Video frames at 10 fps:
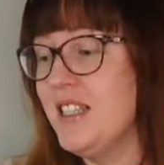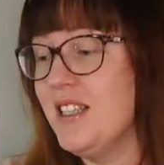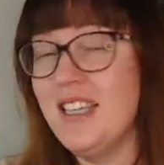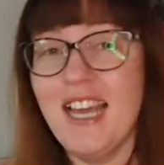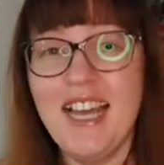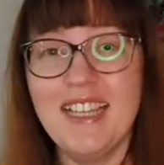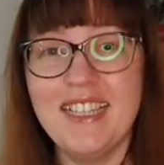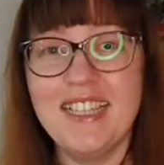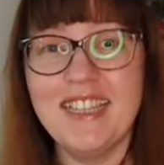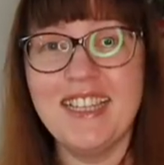So yeah,
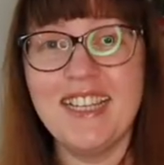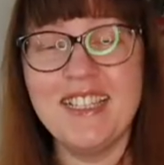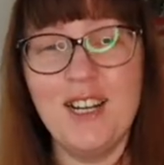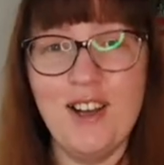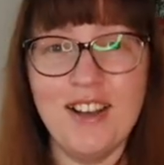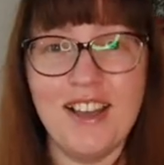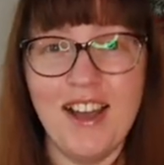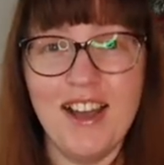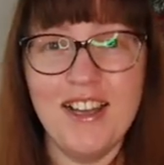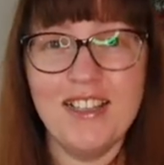thanks a lot
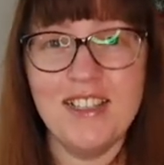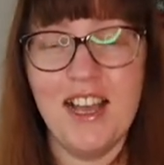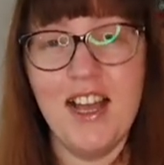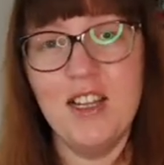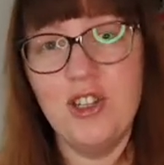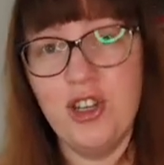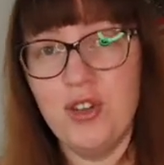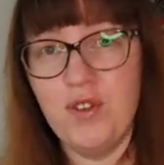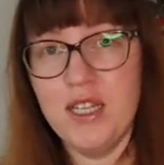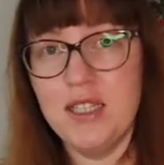guys, and
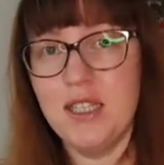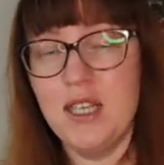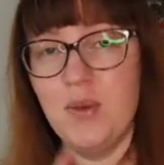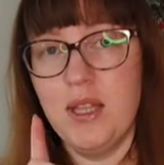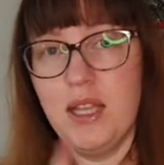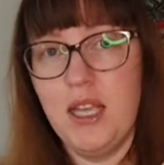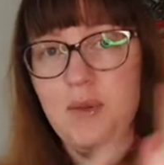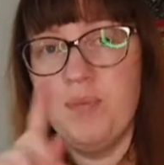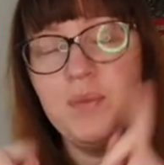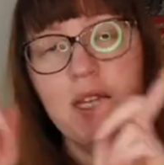hopefully see you in the
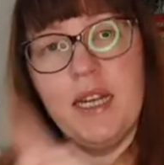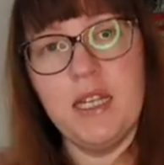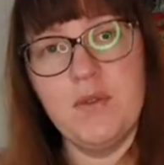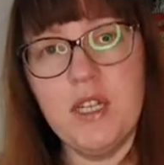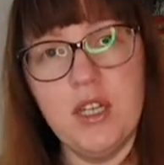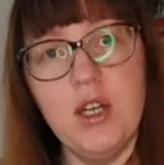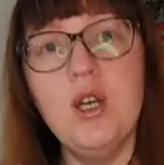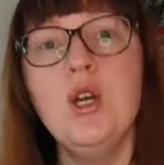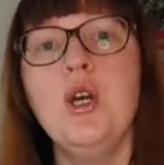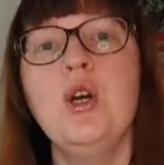next video,
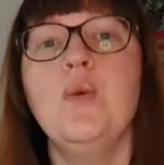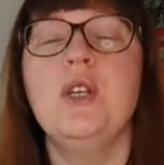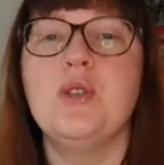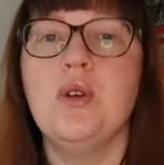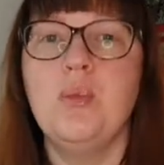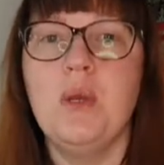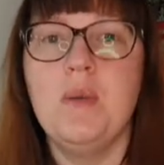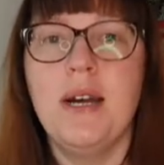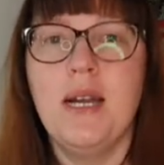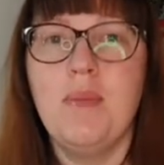which will be
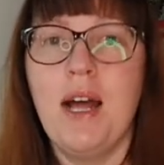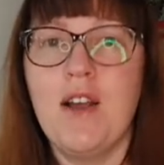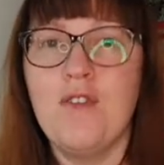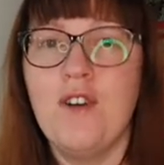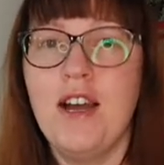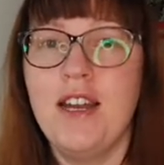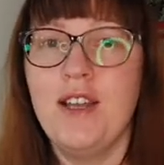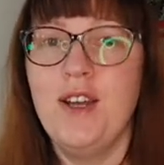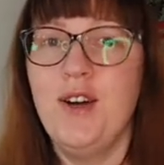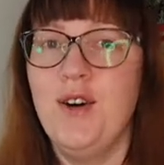my Black Friday
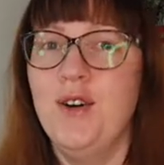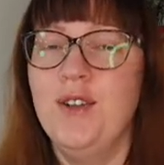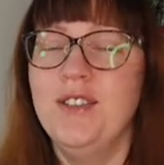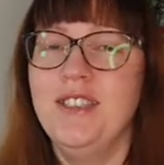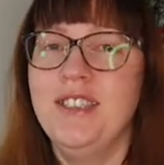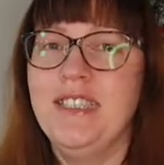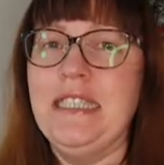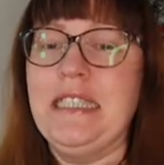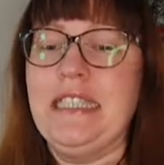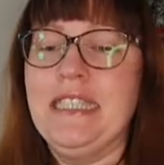haul.
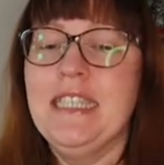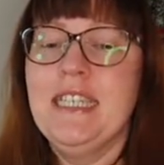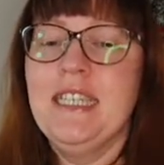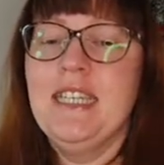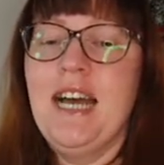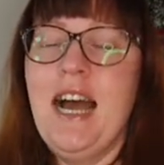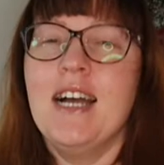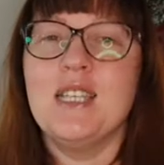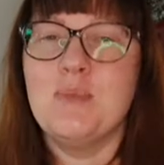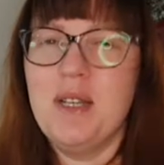I
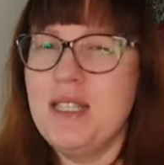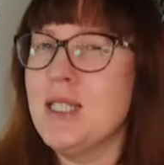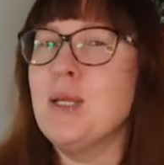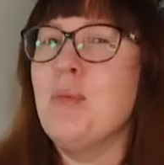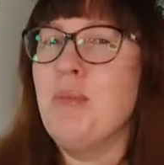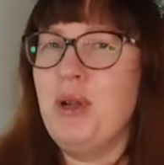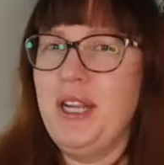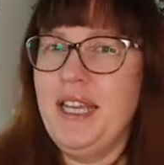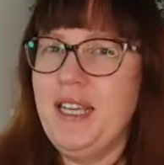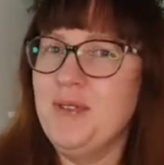spent some
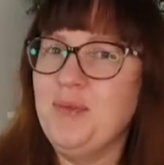money.